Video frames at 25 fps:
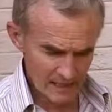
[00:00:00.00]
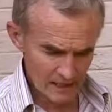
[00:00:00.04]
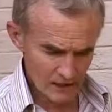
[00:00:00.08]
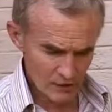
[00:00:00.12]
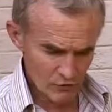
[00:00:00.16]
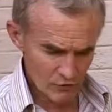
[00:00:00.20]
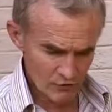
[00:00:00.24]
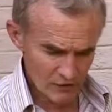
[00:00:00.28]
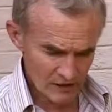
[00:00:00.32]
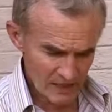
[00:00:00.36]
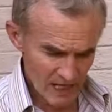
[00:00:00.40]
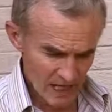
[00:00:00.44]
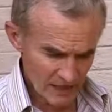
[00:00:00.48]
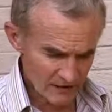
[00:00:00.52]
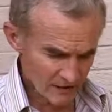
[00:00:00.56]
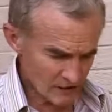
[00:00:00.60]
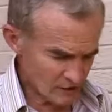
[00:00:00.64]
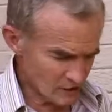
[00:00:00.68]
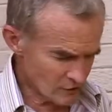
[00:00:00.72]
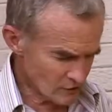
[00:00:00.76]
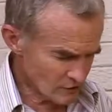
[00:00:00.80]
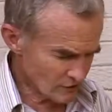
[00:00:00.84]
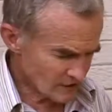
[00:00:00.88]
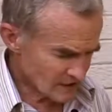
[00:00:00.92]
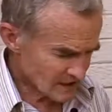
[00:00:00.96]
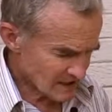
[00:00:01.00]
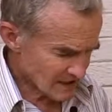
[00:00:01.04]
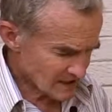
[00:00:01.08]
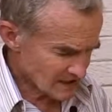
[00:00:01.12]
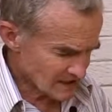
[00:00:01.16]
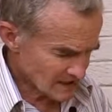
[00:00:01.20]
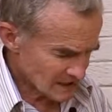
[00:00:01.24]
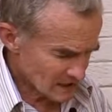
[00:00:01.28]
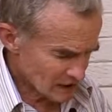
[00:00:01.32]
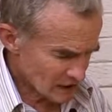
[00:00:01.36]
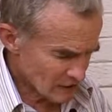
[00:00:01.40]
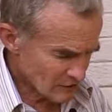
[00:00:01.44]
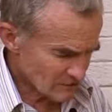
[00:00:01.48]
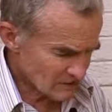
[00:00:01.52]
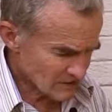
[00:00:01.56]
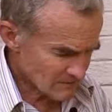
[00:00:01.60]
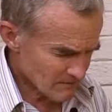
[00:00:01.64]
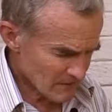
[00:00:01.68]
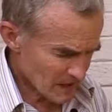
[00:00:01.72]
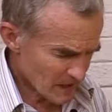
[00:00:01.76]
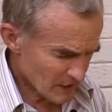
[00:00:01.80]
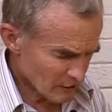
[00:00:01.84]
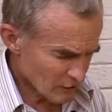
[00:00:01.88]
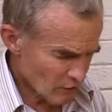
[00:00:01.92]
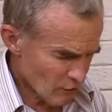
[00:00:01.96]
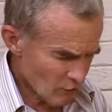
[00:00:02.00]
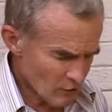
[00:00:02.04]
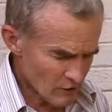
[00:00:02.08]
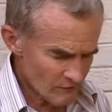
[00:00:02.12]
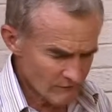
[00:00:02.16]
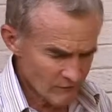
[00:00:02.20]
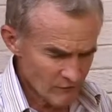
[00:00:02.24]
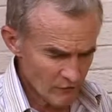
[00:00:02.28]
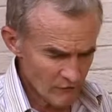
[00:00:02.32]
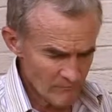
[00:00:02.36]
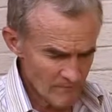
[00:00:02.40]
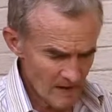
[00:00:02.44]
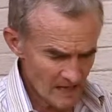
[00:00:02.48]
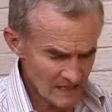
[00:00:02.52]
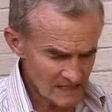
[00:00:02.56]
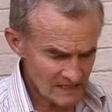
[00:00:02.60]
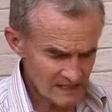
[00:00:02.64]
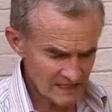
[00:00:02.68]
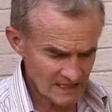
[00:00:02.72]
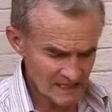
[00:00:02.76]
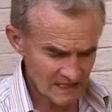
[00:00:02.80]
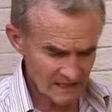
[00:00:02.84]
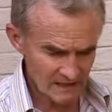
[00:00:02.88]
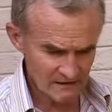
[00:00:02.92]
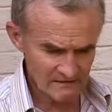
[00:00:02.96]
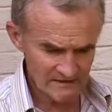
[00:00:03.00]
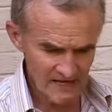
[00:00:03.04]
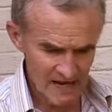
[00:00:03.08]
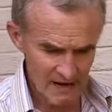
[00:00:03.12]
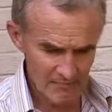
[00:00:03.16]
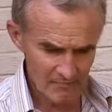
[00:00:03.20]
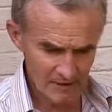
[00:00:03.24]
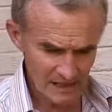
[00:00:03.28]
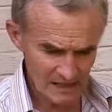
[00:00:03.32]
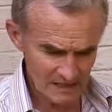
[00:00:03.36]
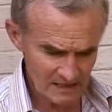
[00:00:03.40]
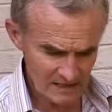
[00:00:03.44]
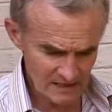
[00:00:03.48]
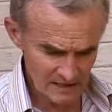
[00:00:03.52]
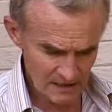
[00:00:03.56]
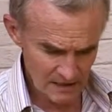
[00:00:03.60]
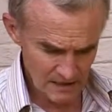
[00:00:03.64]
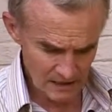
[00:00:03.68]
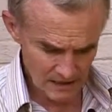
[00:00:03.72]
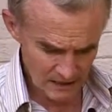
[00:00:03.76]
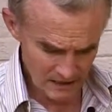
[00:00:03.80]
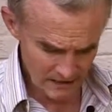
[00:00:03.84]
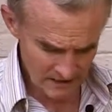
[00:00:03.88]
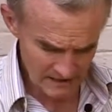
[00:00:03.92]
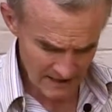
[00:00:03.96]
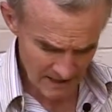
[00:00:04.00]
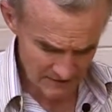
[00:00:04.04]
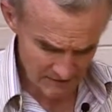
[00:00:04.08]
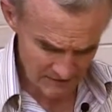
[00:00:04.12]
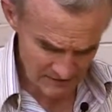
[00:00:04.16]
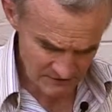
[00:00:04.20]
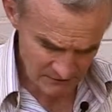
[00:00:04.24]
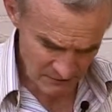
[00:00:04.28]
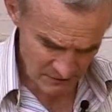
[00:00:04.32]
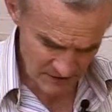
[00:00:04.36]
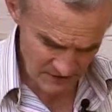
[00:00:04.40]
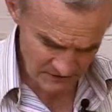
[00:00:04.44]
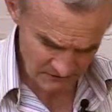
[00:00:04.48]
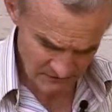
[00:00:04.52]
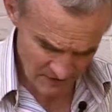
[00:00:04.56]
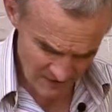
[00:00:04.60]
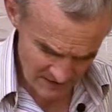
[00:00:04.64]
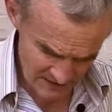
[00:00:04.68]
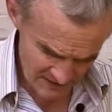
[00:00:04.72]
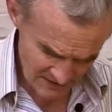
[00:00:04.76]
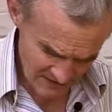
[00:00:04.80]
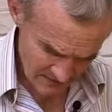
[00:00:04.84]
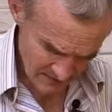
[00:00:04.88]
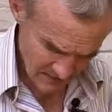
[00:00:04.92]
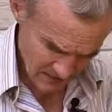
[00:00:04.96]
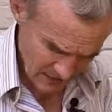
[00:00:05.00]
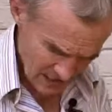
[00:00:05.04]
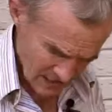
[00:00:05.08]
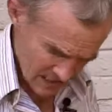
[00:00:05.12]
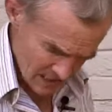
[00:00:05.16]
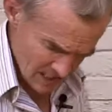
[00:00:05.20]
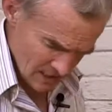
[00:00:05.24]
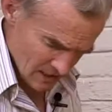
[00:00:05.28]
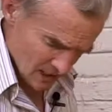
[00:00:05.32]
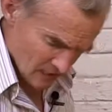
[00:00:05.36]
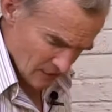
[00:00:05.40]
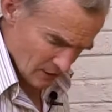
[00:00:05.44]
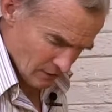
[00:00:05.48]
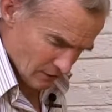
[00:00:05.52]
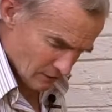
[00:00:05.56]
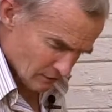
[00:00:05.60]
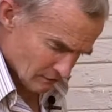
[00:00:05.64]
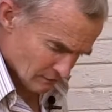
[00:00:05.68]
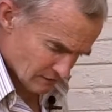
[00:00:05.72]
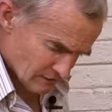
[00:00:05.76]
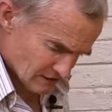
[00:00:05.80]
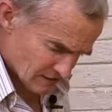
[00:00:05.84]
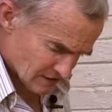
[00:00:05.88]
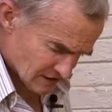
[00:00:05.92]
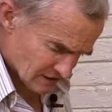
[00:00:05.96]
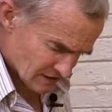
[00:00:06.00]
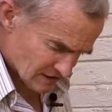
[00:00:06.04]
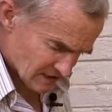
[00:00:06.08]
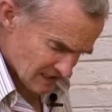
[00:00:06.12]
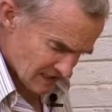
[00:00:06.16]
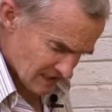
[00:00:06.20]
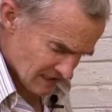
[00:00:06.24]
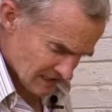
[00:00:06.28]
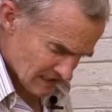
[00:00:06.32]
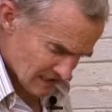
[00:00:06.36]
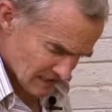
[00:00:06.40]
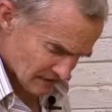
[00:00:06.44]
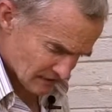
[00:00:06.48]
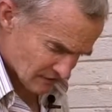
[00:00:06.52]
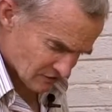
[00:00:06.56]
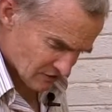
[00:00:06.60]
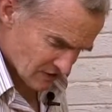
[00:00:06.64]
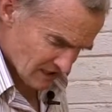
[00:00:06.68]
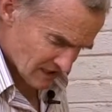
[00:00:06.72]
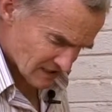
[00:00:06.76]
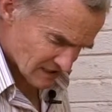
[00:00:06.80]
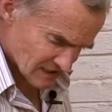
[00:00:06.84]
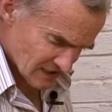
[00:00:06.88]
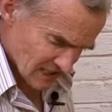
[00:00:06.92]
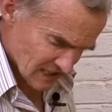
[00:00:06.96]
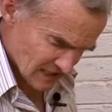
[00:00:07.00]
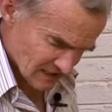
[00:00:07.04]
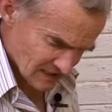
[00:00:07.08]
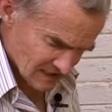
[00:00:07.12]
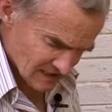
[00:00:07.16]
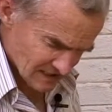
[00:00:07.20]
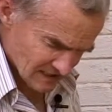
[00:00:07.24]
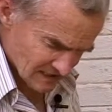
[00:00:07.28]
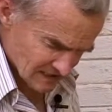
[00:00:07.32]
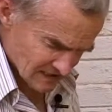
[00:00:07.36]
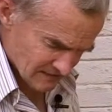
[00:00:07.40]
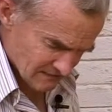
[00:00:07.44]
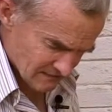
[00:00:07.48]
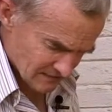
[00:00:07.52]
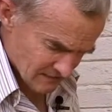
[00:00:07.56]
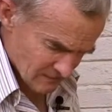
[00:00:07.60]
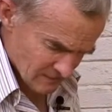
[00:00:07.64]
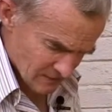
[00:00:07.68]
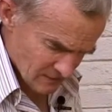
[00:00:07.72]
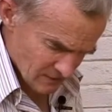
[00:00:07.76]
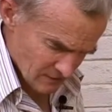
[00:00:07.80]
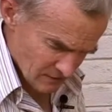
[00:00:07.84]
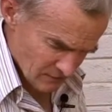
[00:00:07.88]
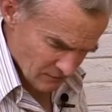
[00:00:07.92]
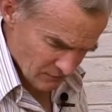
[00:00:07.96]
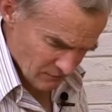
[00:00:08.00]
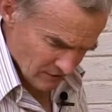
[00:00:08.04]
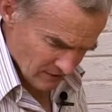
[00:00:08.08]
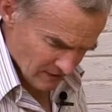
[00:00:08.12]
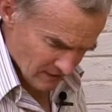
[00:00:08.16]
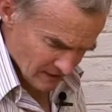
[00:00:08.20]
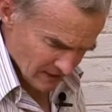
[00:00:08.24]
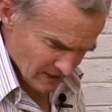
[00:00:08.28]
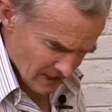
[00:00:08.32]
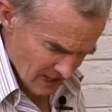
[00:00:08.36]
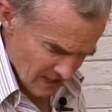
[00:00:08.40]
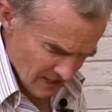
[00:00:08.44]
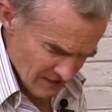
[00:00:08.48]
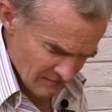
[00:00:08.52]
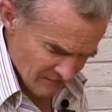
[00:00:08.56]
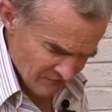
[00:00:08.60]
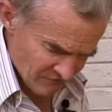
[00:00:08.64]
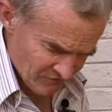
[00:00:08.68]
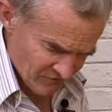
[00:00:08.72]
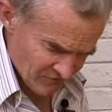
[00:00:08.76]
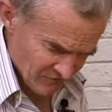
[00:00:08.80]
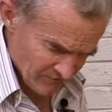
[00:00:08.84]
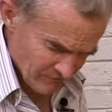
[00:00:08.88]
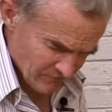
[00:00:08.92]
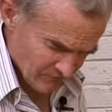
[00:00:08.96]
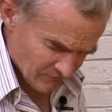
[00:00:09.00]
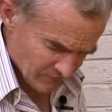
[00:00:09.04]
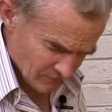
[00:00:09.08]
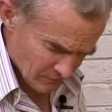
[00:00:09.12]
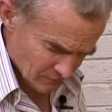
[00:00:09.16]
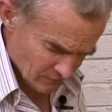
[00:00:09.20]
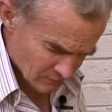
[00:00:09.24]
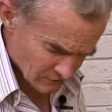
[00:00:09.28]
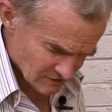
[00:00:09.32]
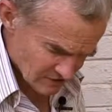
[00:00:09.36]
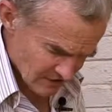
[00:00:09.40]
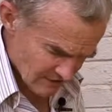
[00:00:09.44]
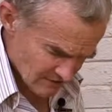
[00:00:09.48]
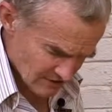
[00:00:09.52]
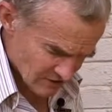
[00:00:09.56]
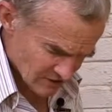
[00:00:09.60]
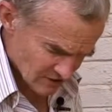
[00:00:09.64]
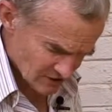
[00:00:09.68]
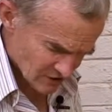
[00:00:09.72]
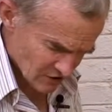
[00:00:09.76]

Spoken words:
You can either use this loose meal, or if you've managed to get the tablets works very similarly. Just dig a little trench like this with a knife or some other